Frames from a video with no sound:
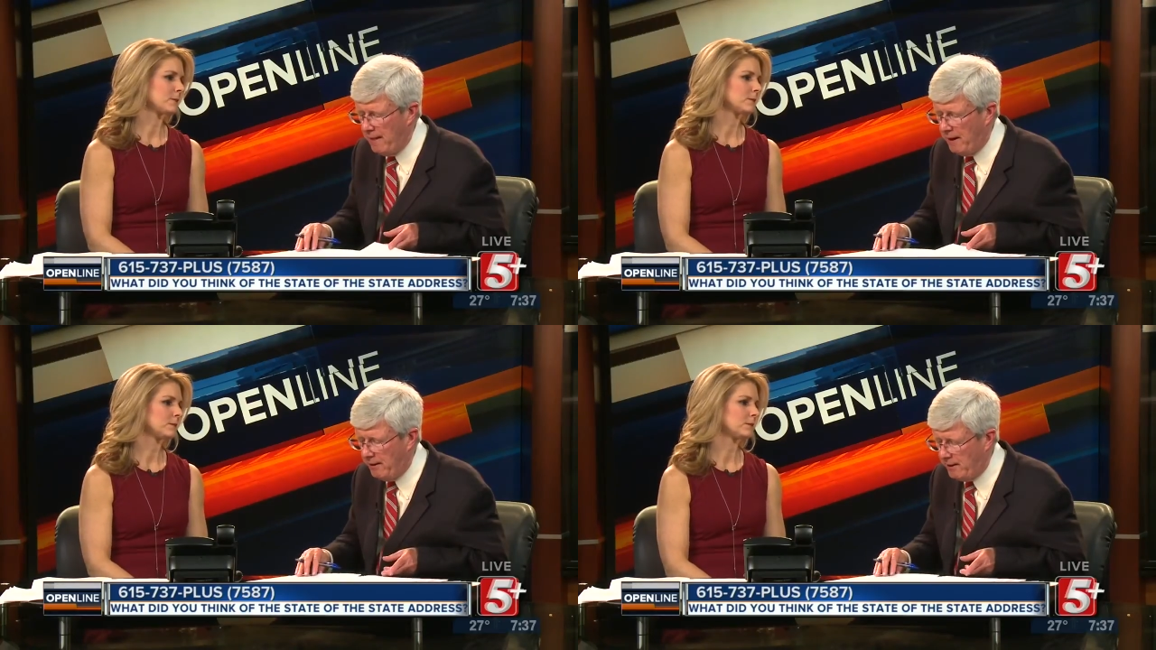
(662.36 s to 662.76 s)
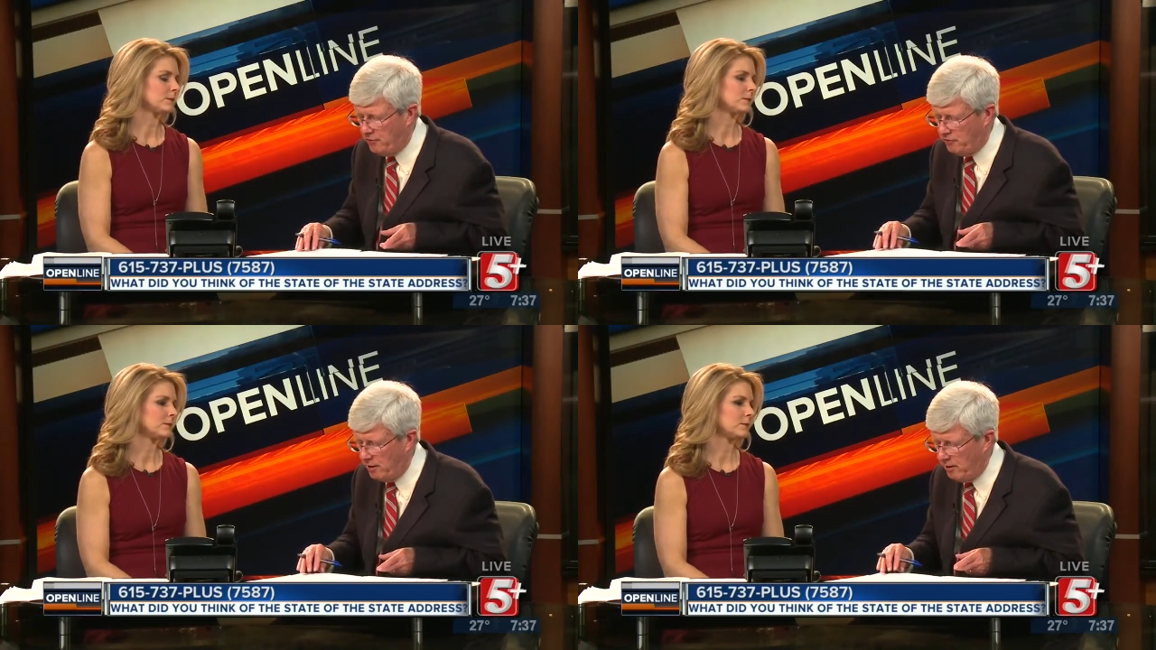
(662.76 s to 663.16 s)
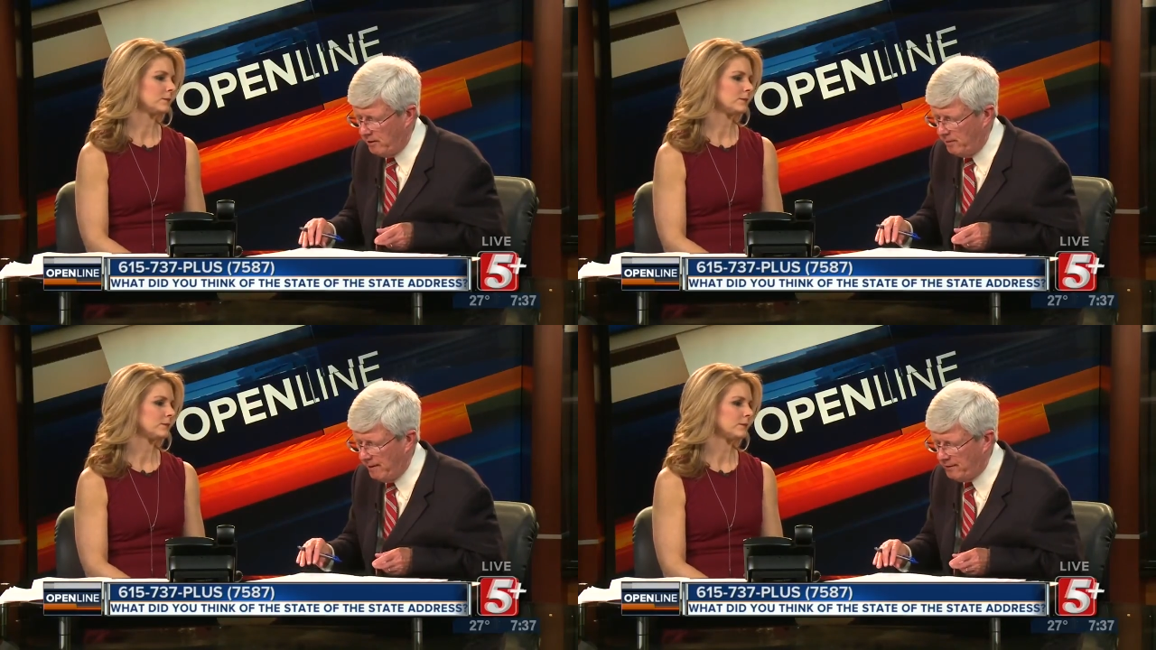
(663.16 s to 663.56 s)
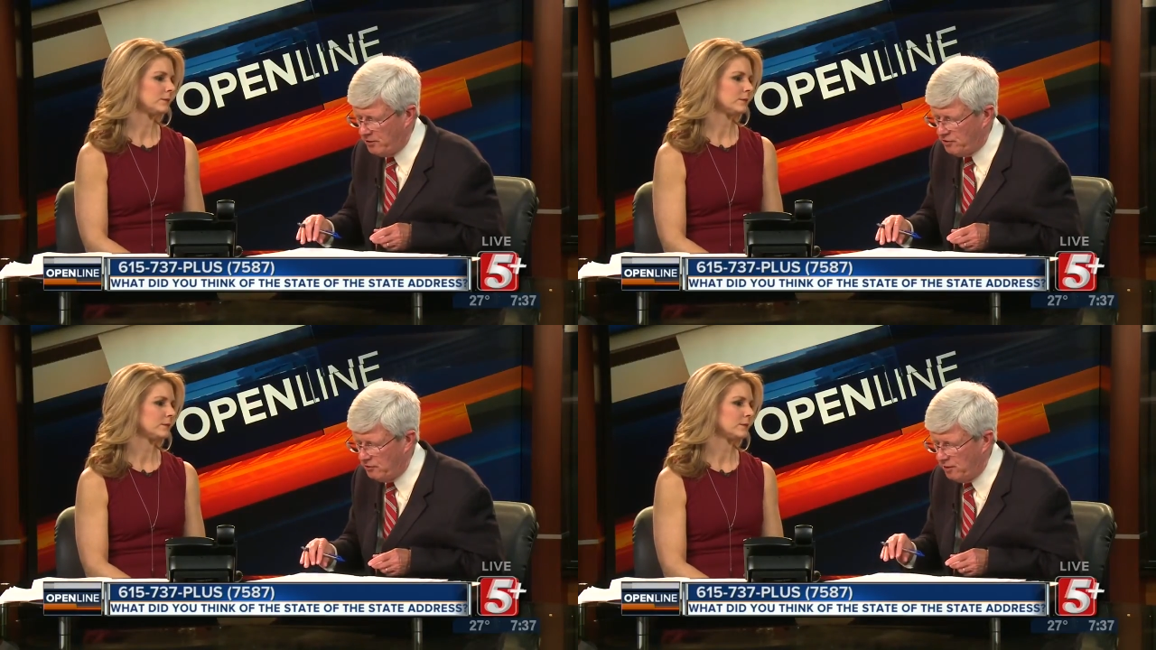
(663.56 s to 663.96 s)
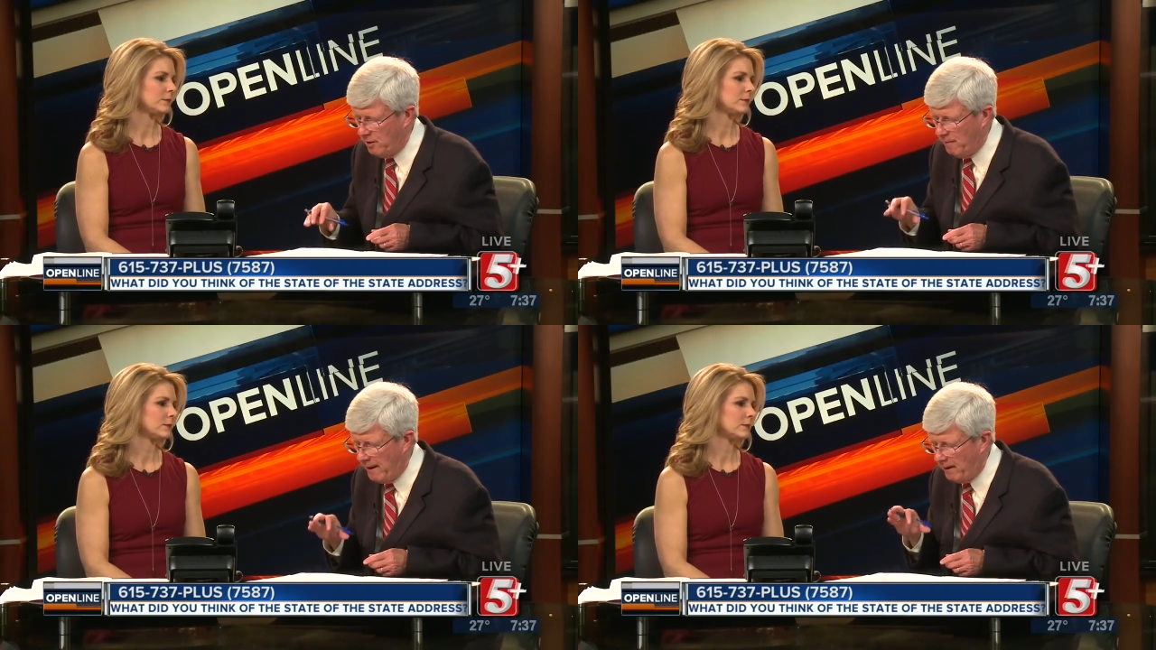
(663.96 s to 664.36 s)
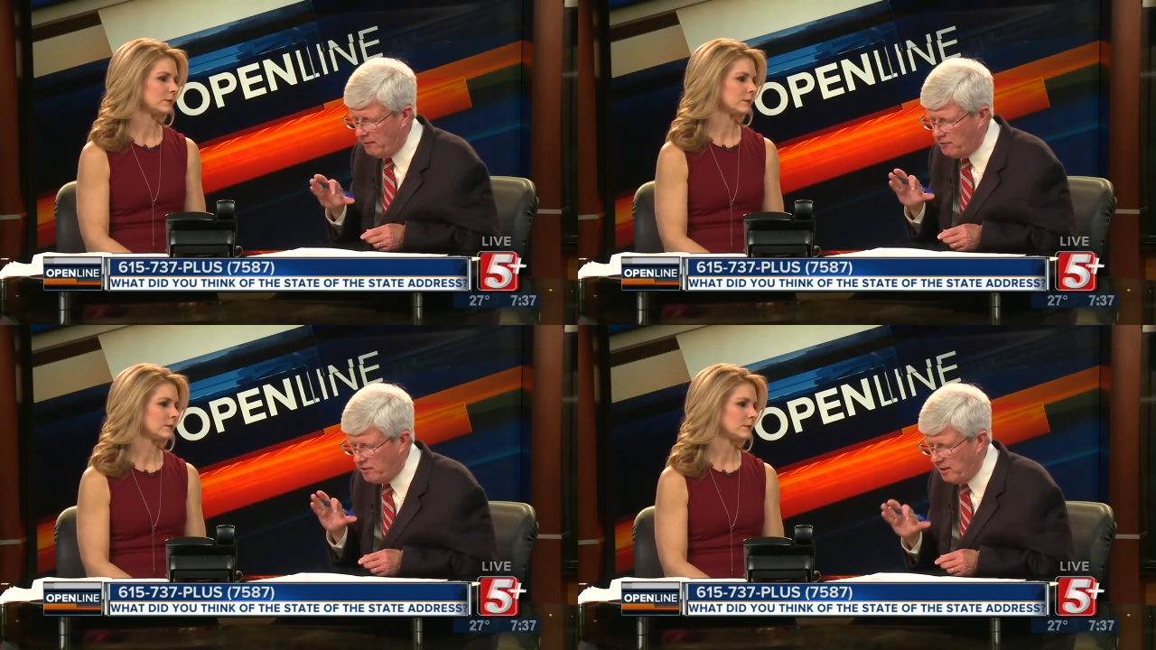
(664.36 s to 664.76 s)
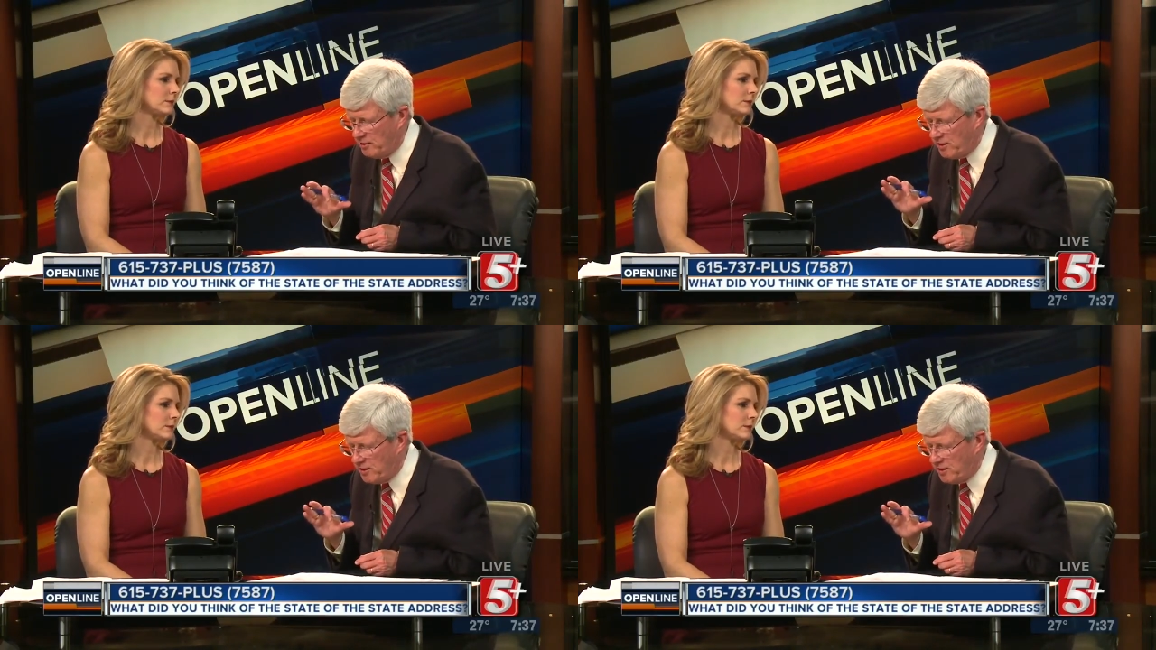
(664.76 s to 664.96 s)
Speaker 1: about his uh, about this about a, set,